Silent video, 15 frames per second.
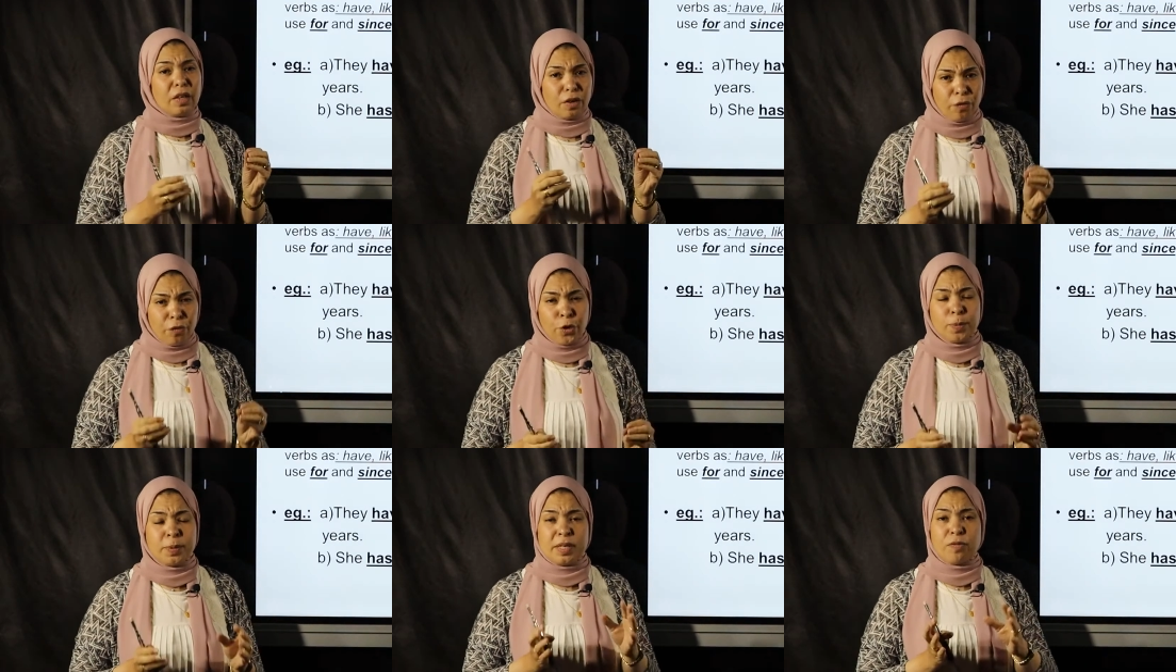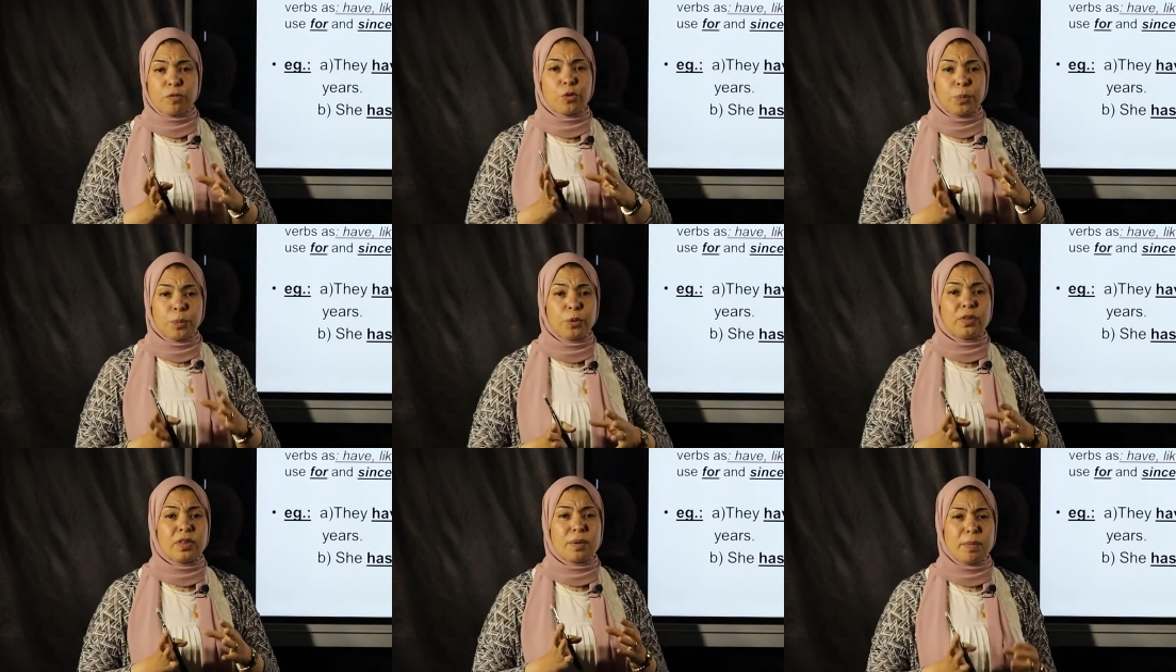Verbs, if we
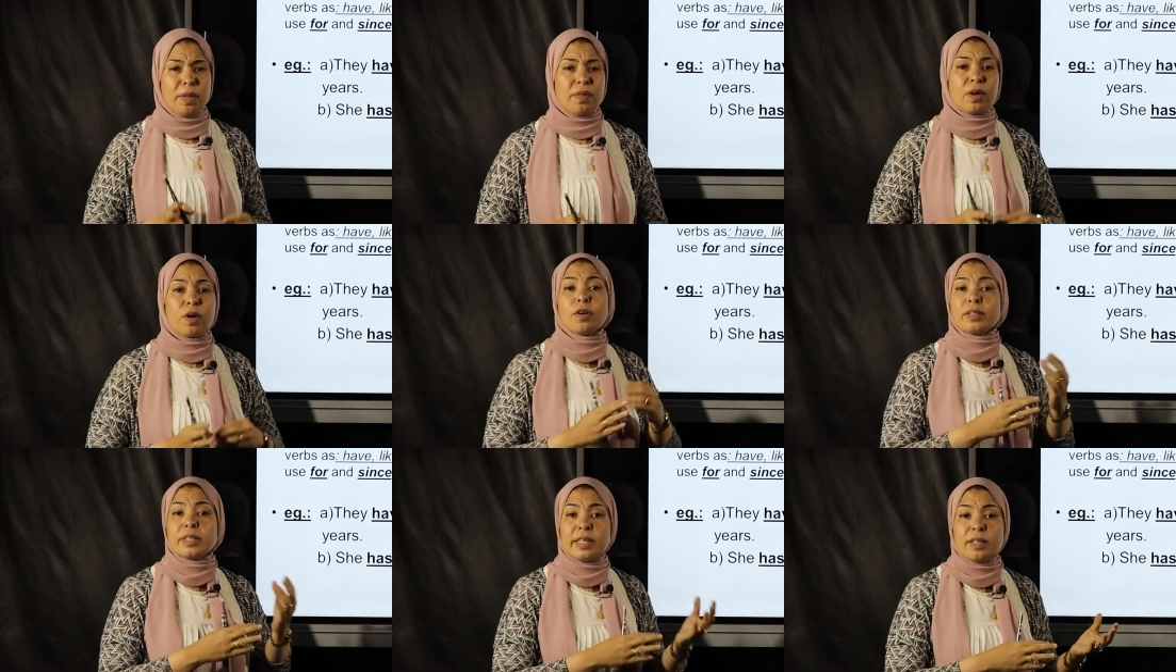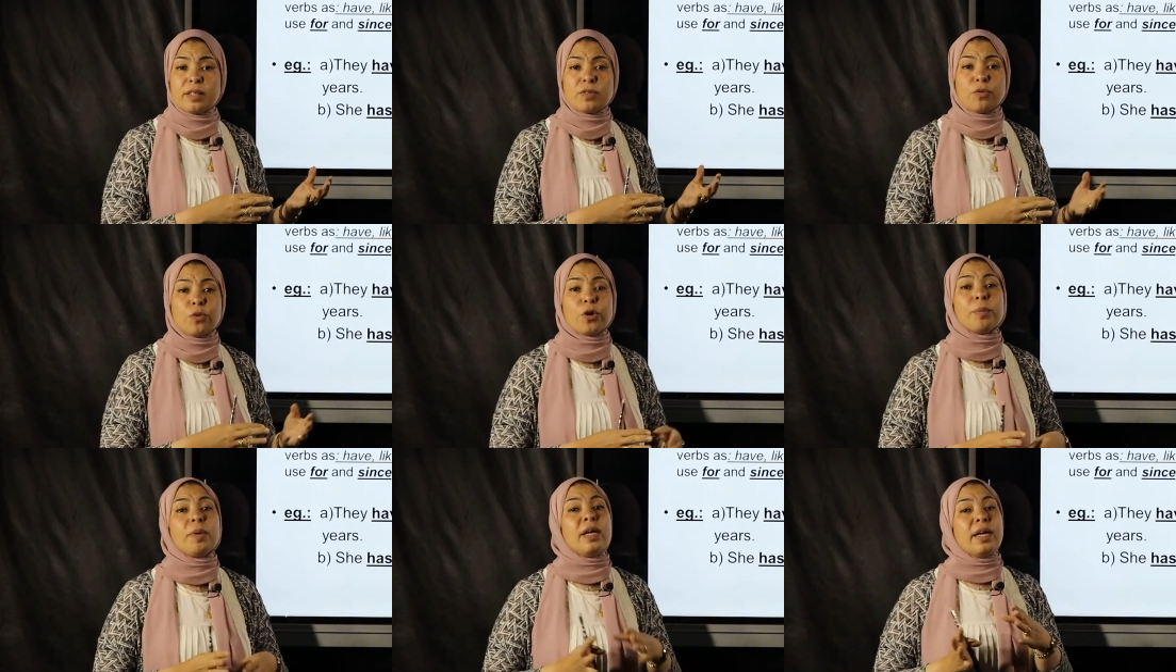put them in the continuous
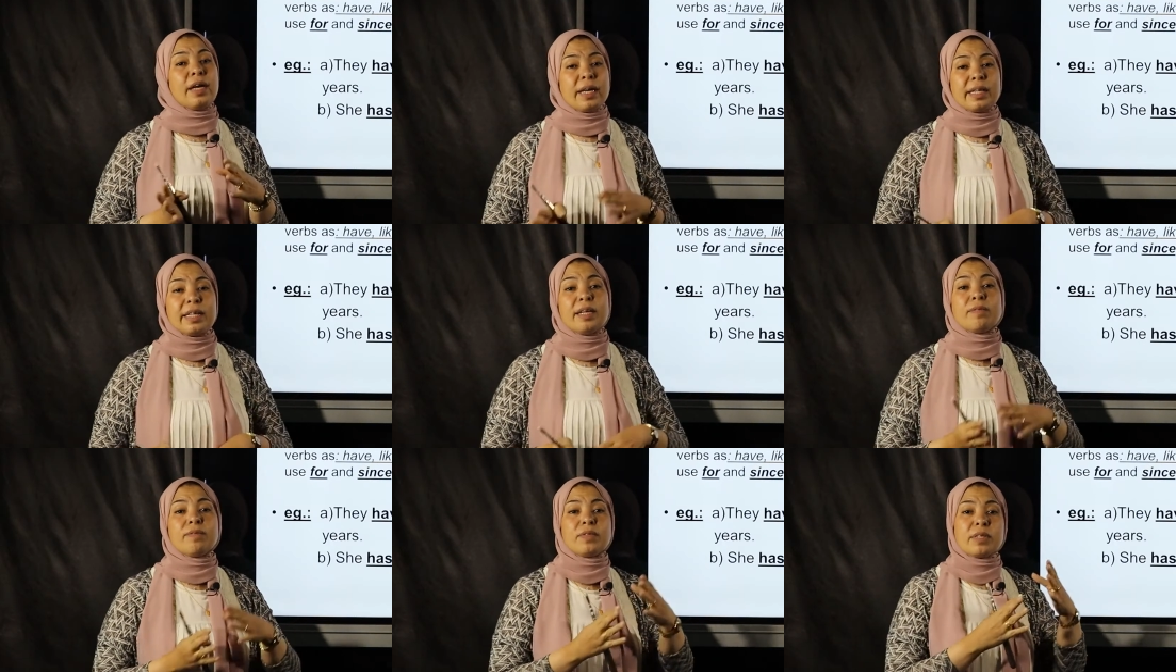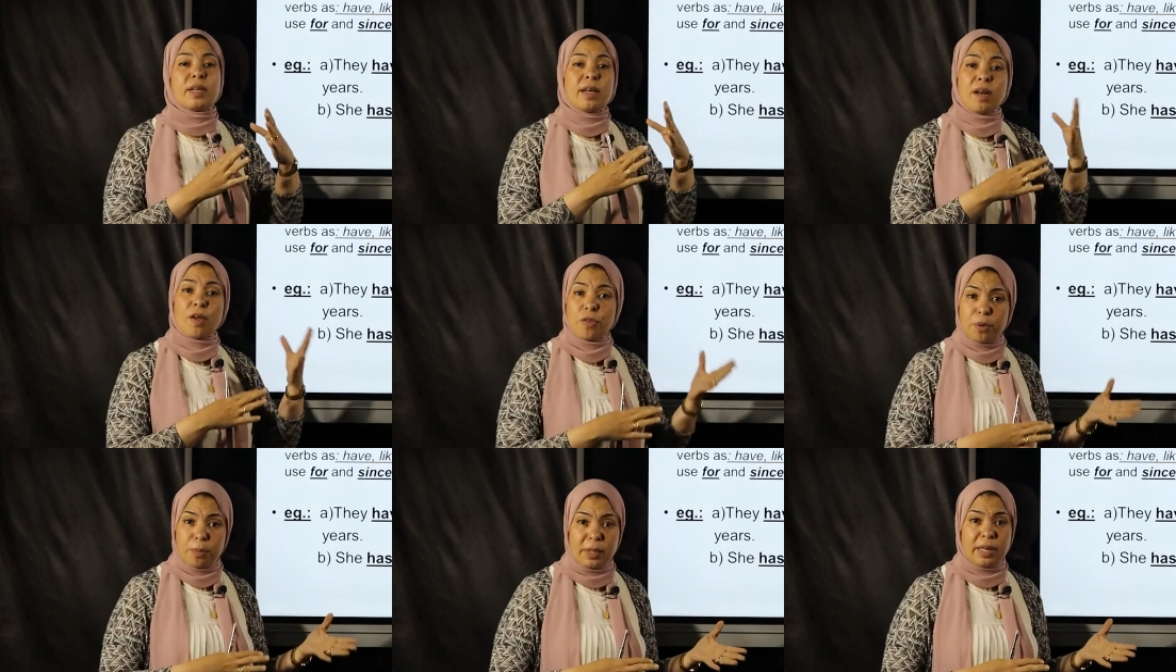form, it gives
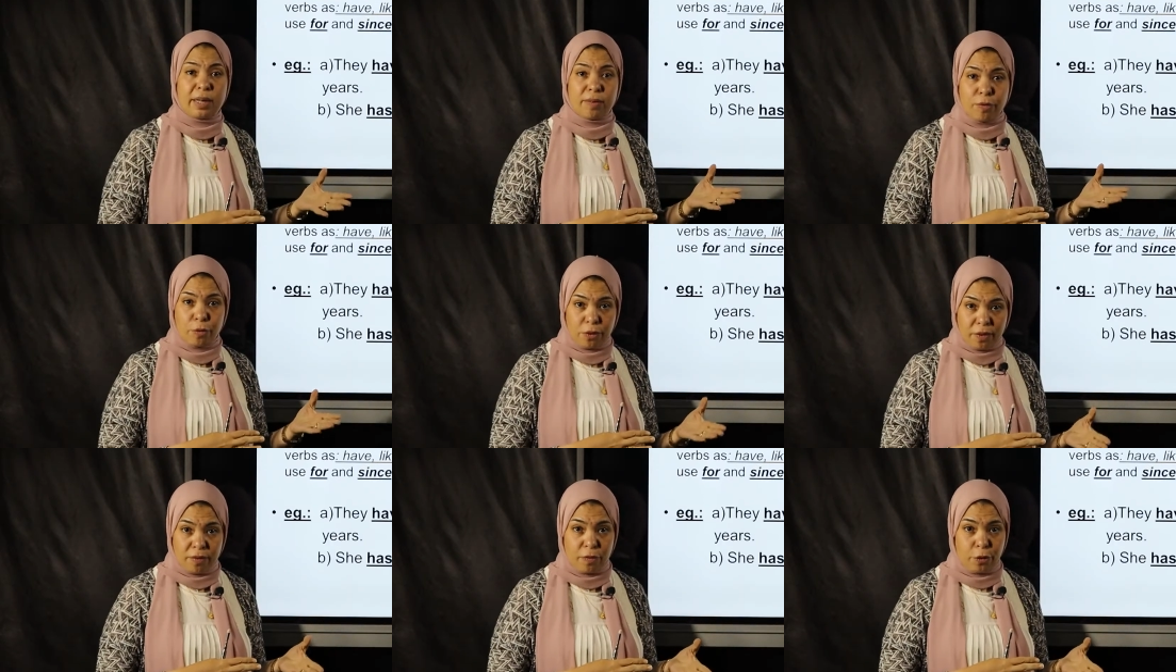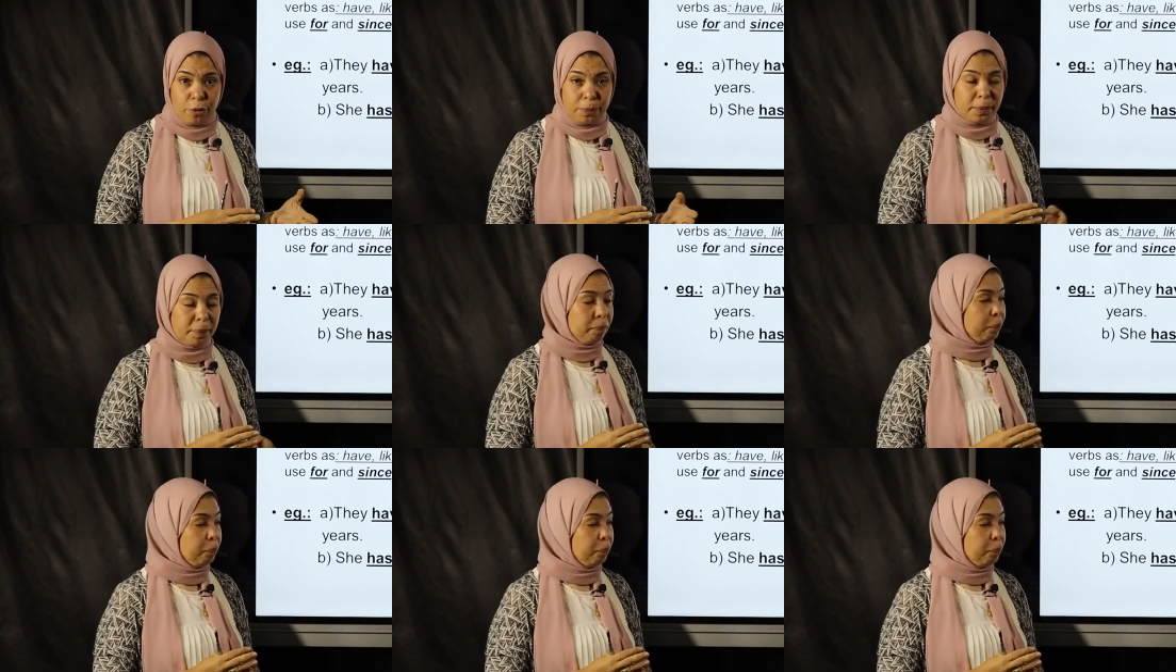another meaning for the verb.